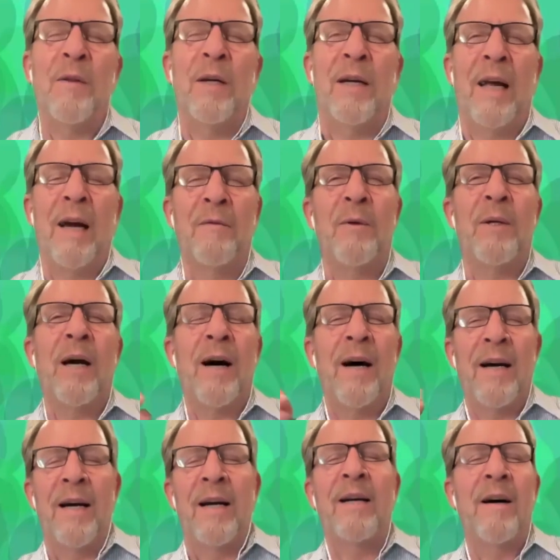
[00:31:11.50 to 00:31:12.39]
that every
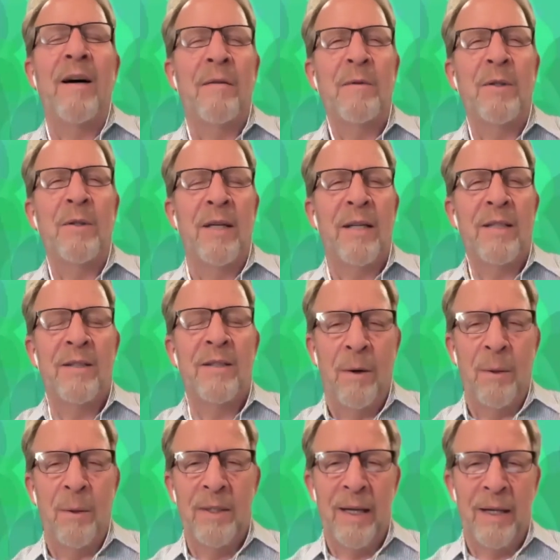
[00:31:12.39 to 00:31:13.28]
IA
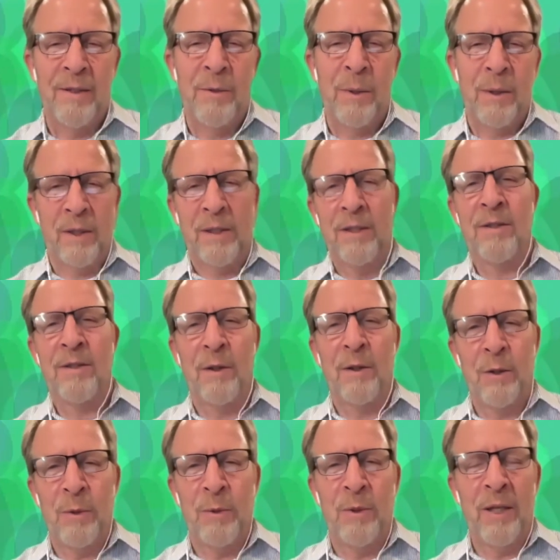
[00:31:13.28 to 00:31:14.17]
conversation always has to at least
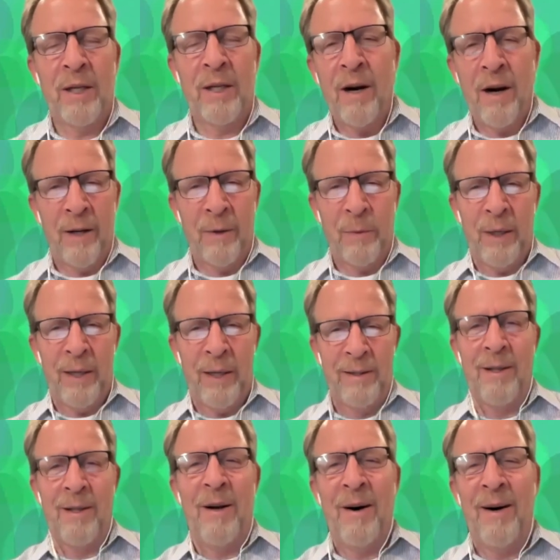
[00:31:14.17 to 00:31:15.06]
allude to
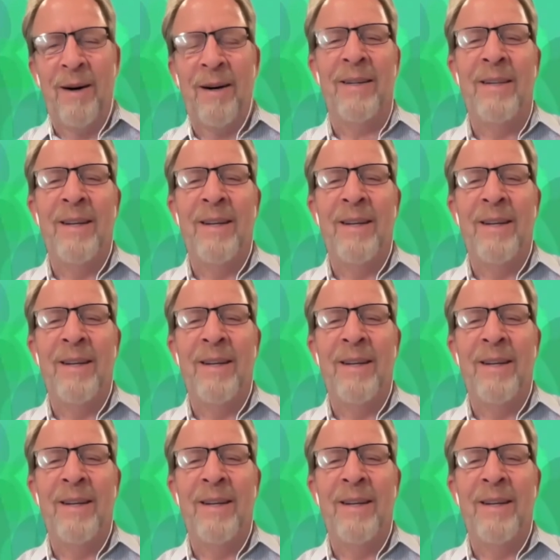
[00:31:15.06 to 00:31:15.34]
Conway's law,